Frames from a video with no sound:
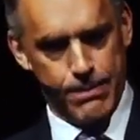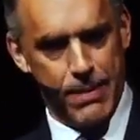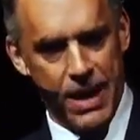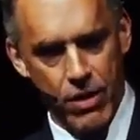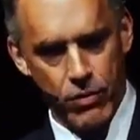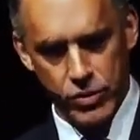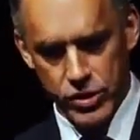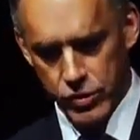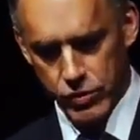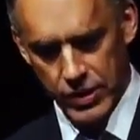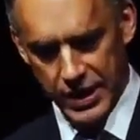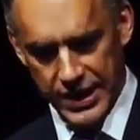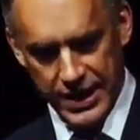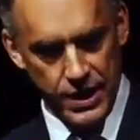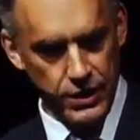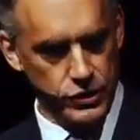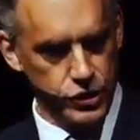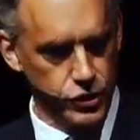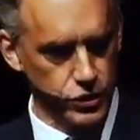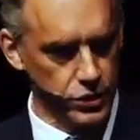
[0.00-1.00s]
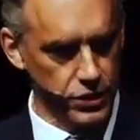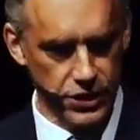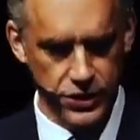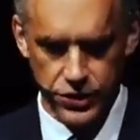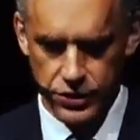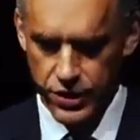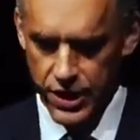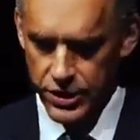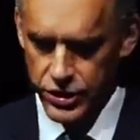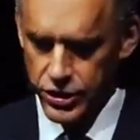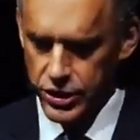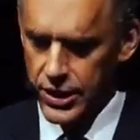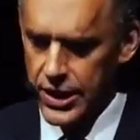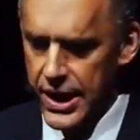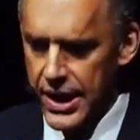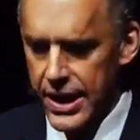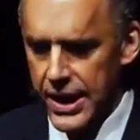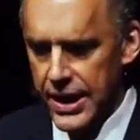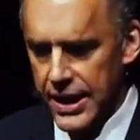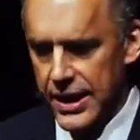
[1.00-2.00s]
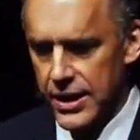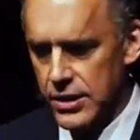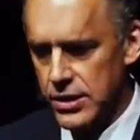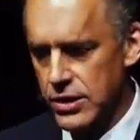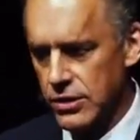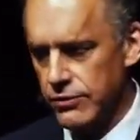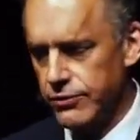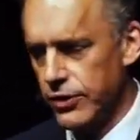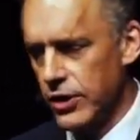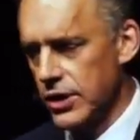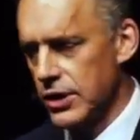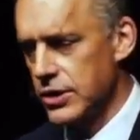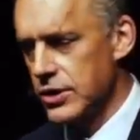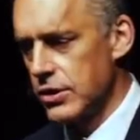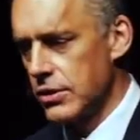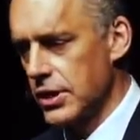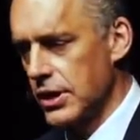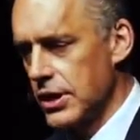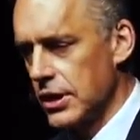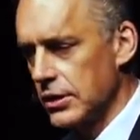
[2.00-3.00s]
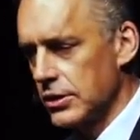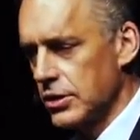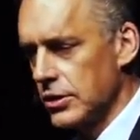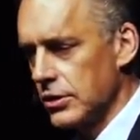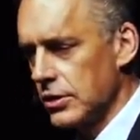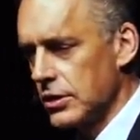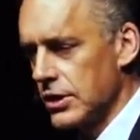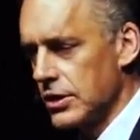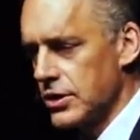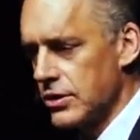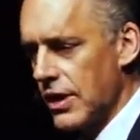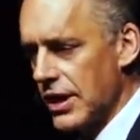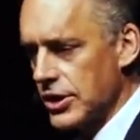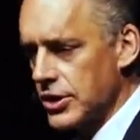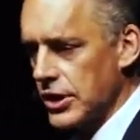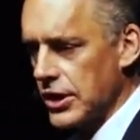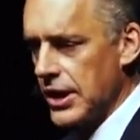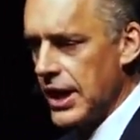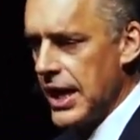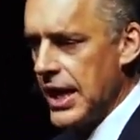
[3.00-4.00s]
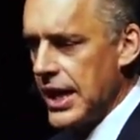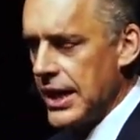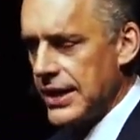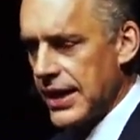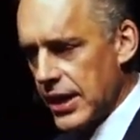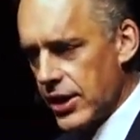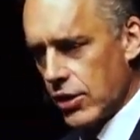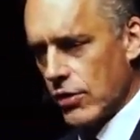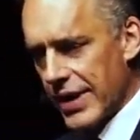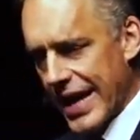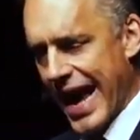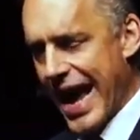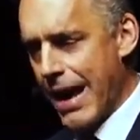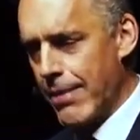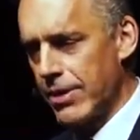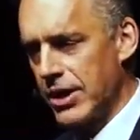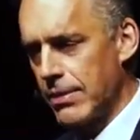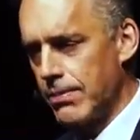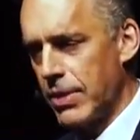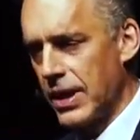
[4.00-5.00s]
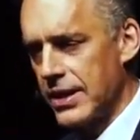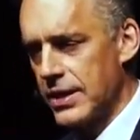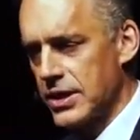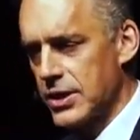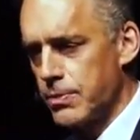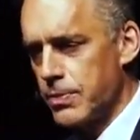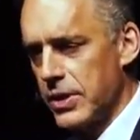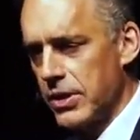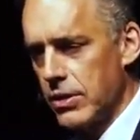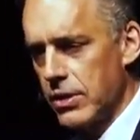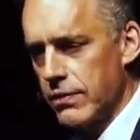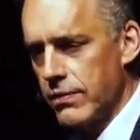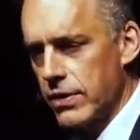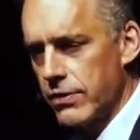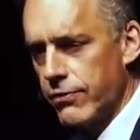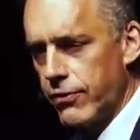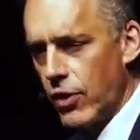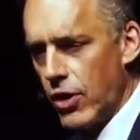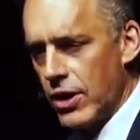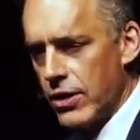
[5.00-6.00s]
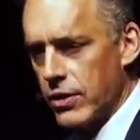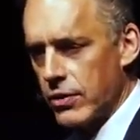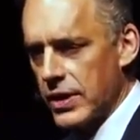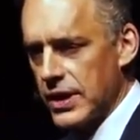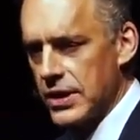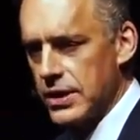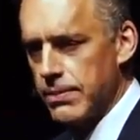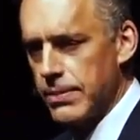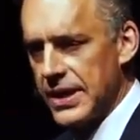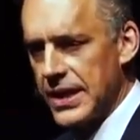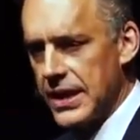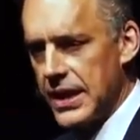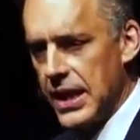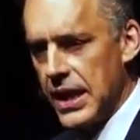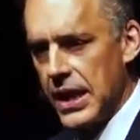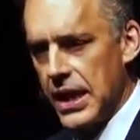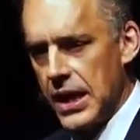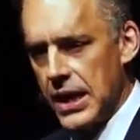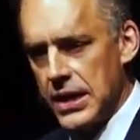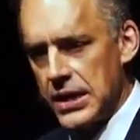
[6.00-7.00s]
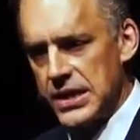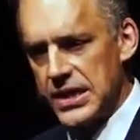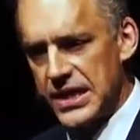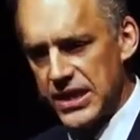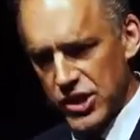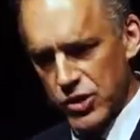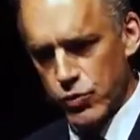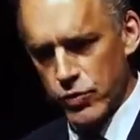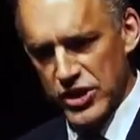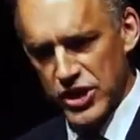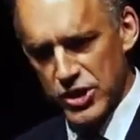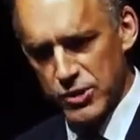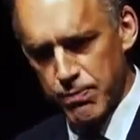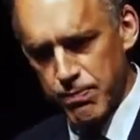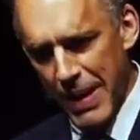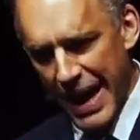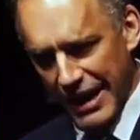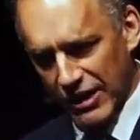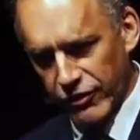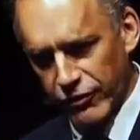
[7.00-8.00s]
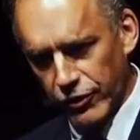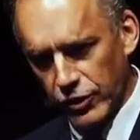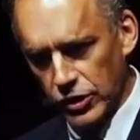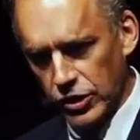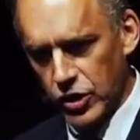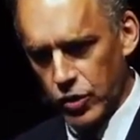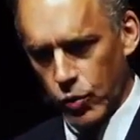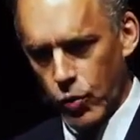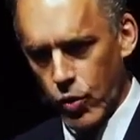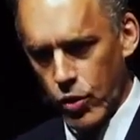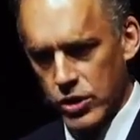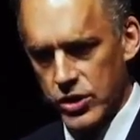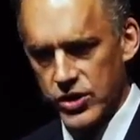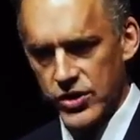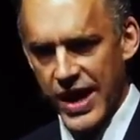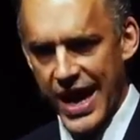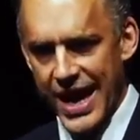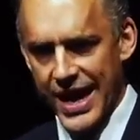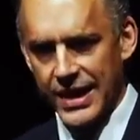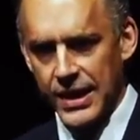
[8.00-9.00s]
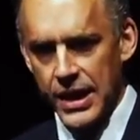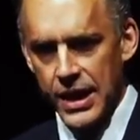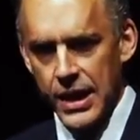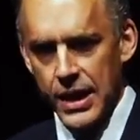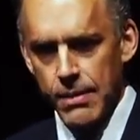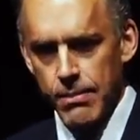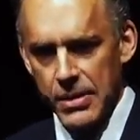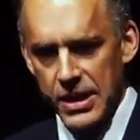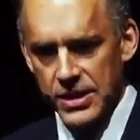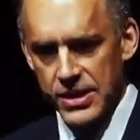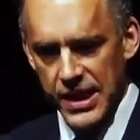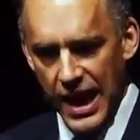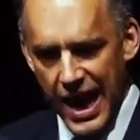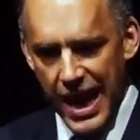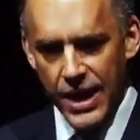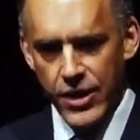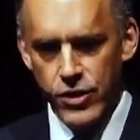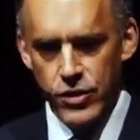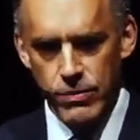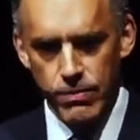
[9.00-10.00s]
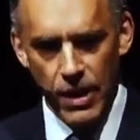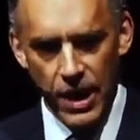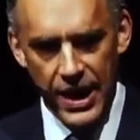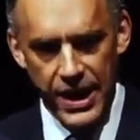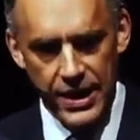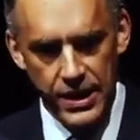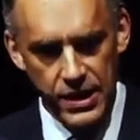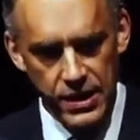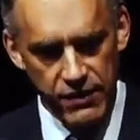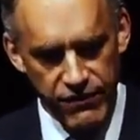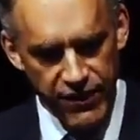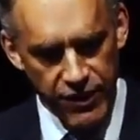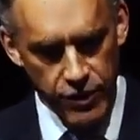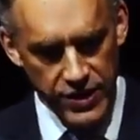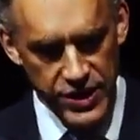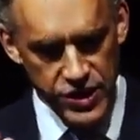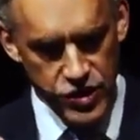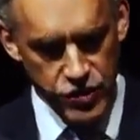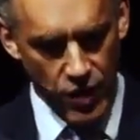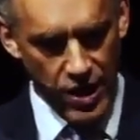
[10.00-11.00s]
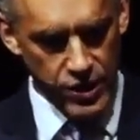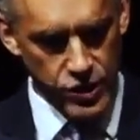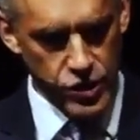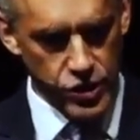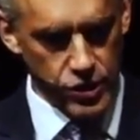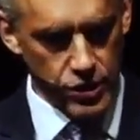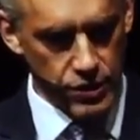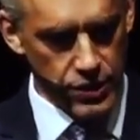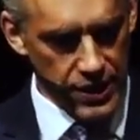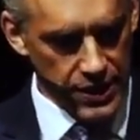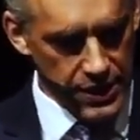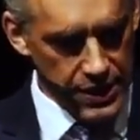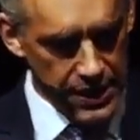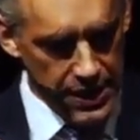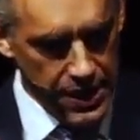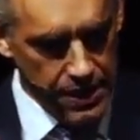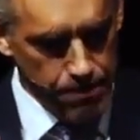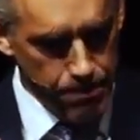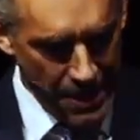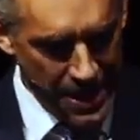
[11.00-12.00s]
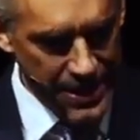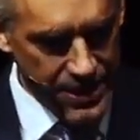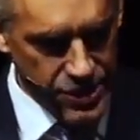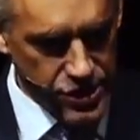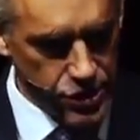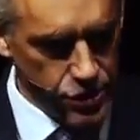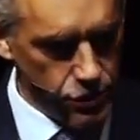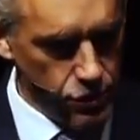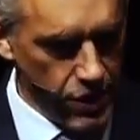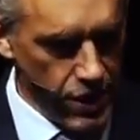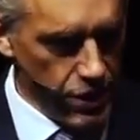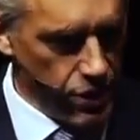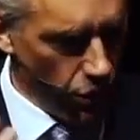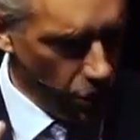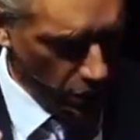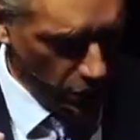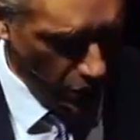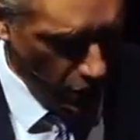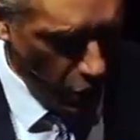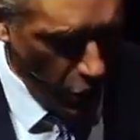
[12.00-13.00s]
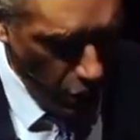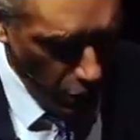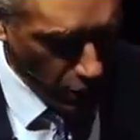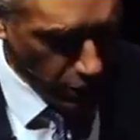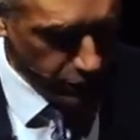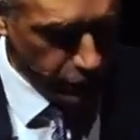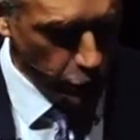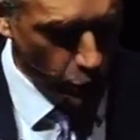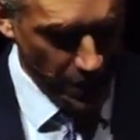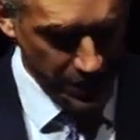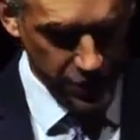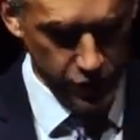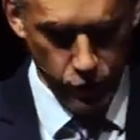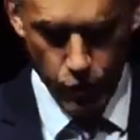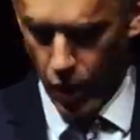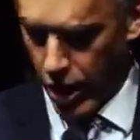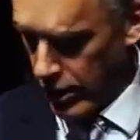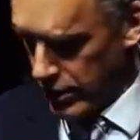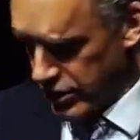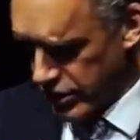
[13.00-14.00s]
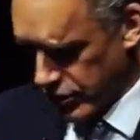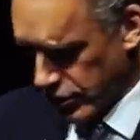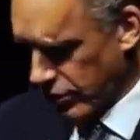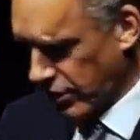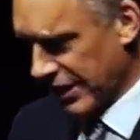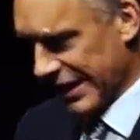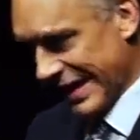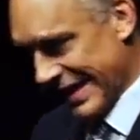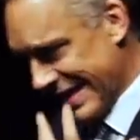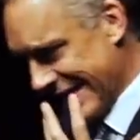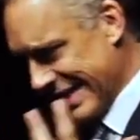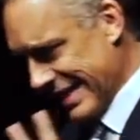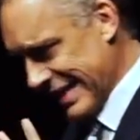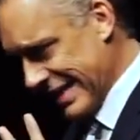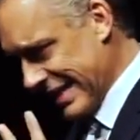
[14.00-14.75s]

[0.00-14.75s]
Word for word: about. You're a cultural construction. Insofar as you're a cultural construction, then you're inhabited by the spirit of the Father. And to be disrespectful towards that means to undermine the very structure that makes you, not all of what you are, certainly